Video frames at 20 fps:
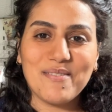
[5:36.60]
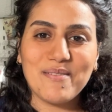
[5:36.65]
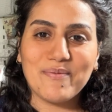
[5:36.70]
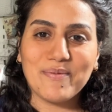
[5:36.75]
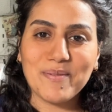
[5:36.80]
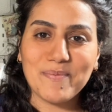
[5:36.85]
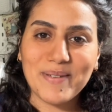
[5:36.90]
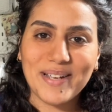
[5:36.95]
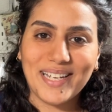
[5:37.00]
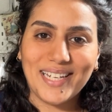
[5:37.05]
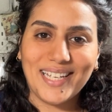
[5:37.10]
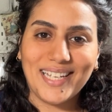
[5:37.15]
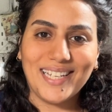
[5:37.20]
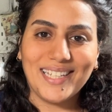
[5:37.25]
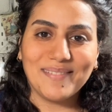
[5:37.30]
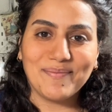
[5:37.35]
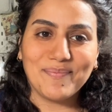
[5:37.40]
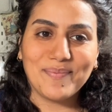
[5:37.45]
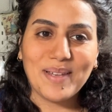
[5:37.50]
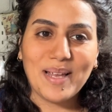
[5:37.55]

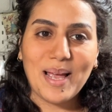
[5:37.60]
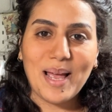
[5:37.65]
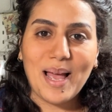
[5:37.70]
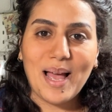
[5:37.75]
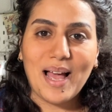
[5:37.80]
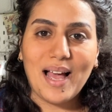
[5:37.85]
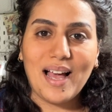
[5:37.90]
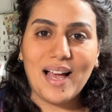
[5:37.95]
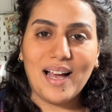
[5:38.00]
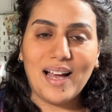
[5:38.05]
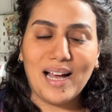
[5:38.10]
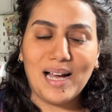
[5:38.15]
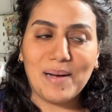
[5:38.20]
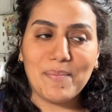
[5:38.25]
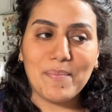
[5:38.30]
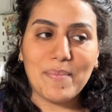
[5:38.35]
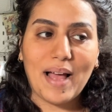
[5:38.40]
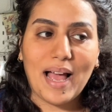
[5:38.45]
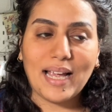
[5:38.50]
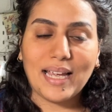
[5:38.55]
everybody,
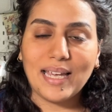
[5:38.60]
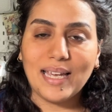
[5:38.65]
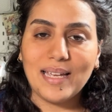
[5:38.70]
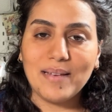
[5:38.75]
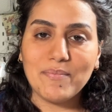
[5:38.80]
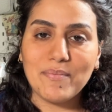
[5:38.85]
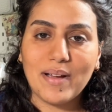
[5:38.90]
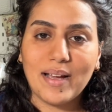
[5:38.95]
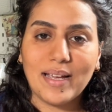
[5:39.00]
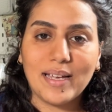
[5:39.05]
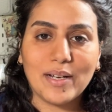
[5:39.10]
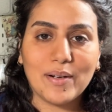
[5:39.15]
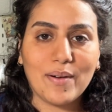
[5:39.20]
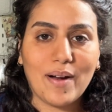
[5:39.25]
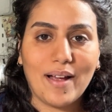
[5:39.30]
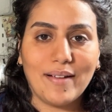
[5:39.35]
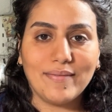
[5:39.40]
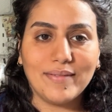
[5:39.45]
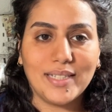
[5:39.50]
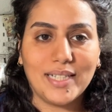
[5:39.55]
I'm back in my
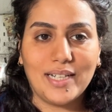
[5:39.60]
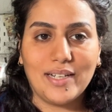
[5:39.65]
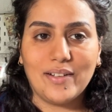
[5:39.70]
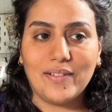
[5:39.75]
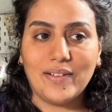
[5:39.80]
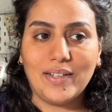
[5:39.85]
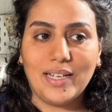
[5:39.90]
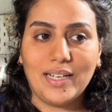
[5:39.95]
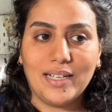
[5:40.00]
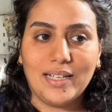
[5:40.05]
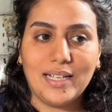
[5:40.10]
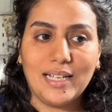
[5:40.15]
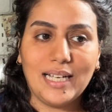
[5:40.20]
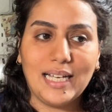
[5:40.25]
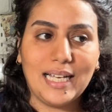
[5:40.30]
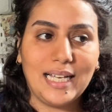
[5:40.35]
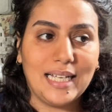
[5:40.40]
crafting area,